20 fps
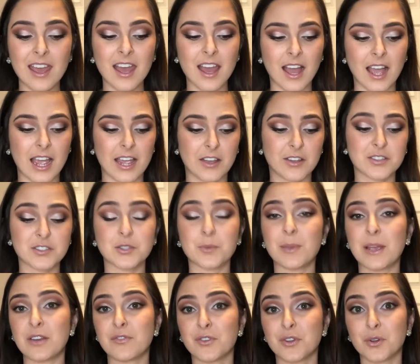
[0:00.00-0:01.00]
I also
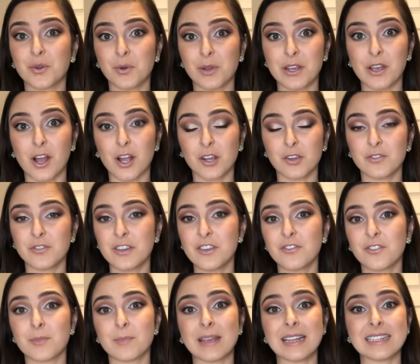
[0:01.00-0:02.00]
paid for choreography
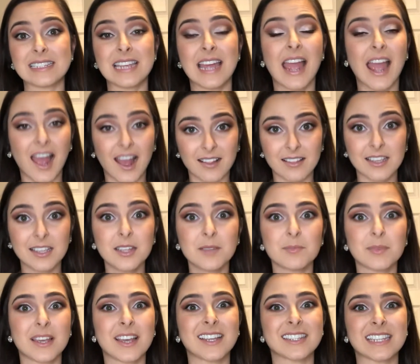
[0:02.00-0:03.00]
for my talent
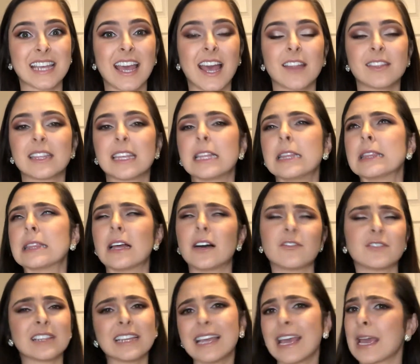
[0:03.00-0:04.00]
because I had the
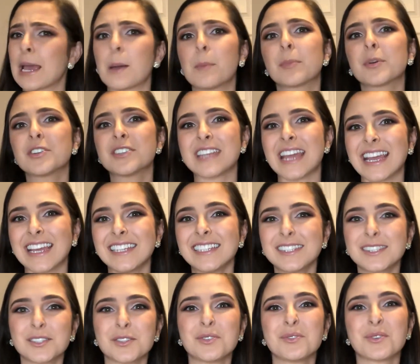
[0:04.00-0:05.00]
lovely Amber
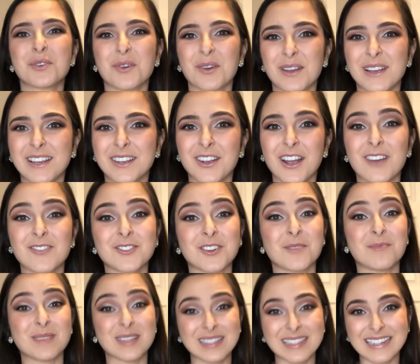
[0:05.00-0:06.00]
Deas who choreographed our
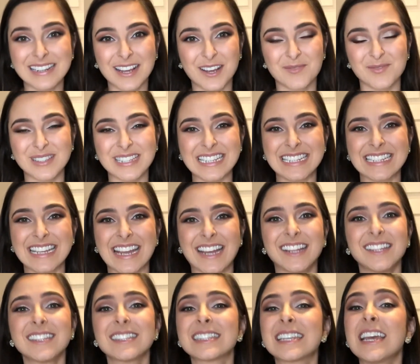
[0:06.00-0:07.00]
Miss Tecumseh
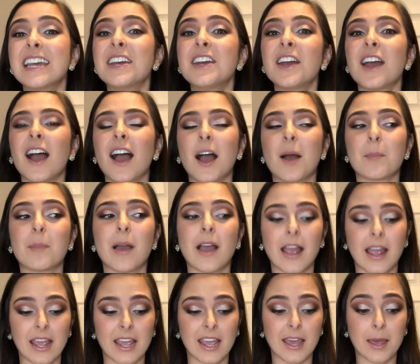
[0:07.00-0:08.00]
dance.
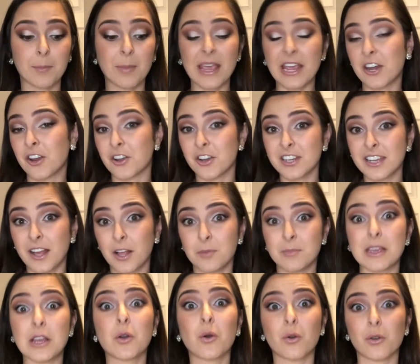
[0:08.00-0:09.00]
I paid her to help
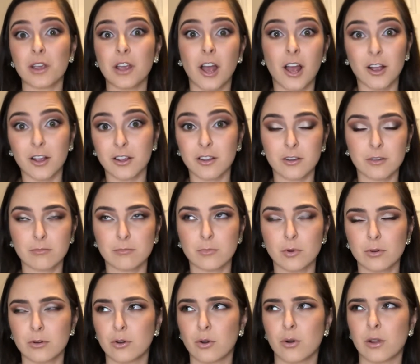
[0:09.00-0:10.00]
me
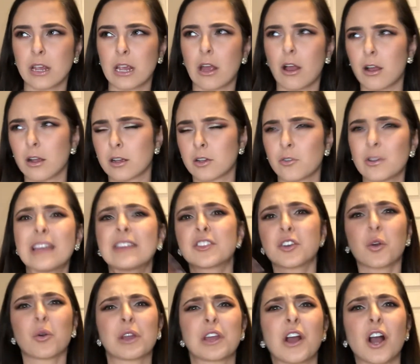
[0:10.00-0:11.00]
create the
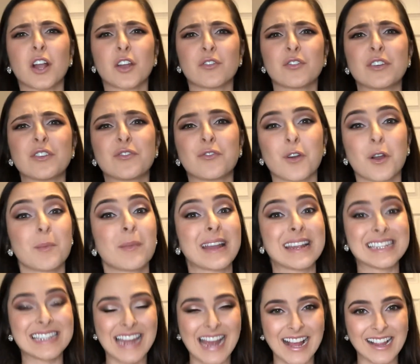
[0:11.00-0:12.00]
choreography for my
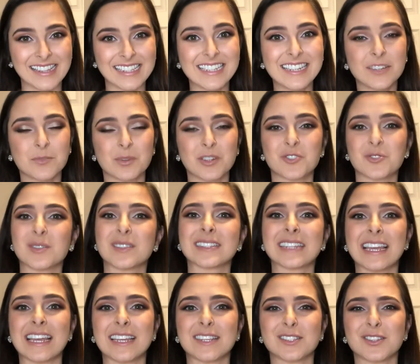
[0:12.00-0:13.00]
talent, which was
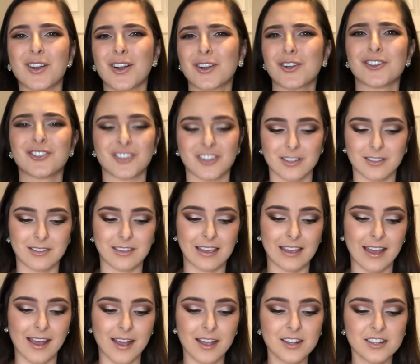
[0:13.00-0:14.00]
a soccer juggling
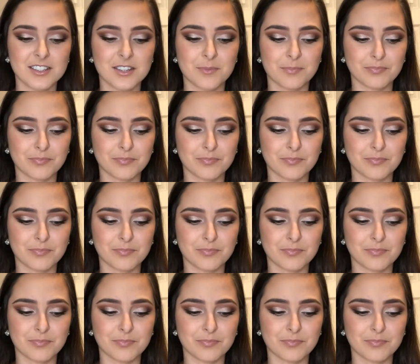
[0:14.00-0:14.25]
act.